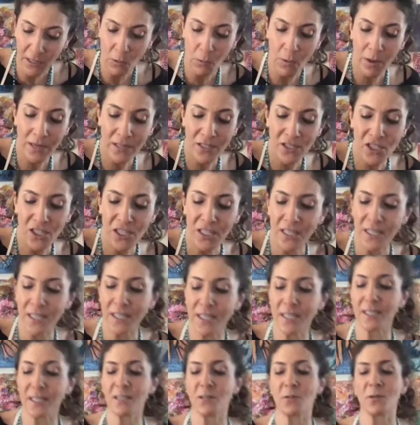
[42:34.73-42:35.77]

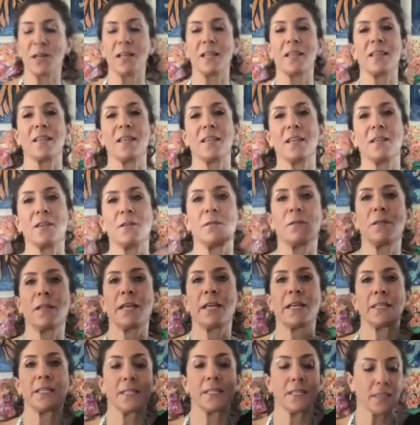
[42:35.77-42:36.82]
questions or anything you'd
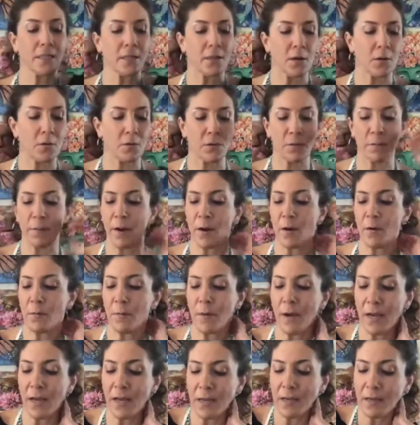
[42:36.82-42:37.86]
like to know about
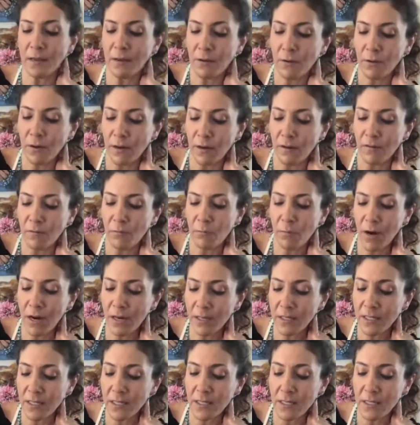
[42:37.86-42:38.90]
my creative
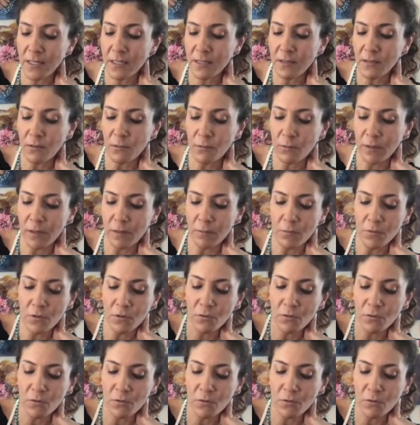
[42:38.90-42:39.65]
practice or what I'm